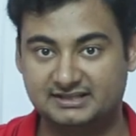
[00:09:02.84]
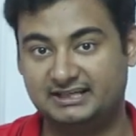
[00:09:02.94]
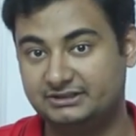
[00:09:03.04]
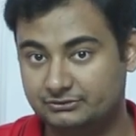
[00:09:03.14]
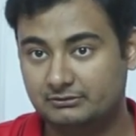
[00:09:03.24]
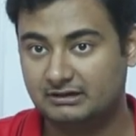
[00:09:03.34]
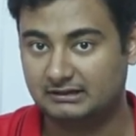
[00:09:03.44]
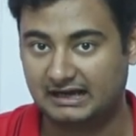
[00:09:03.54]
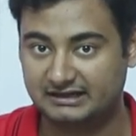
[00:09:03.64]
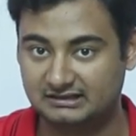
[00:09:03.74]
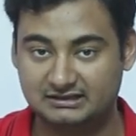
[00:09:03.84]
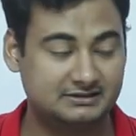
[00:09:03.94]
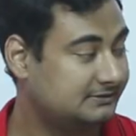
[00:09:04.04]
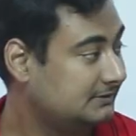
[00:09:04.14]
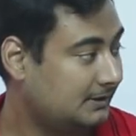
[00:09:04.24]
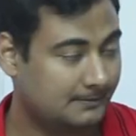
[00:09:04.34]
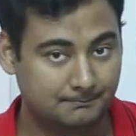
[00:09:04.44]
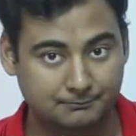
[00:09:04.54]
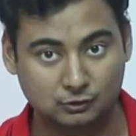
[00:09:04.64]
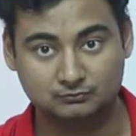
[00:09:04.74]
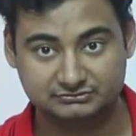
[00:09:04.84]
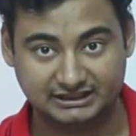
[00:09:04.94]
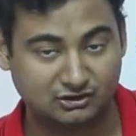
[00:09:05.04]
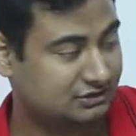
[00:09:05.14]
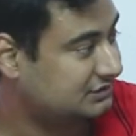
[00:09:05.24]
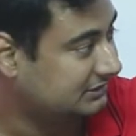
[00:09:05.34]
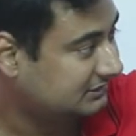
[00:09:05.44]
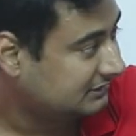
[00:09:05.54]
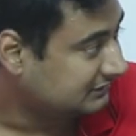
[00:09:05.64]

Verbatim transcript: designed to handle it boom they launched it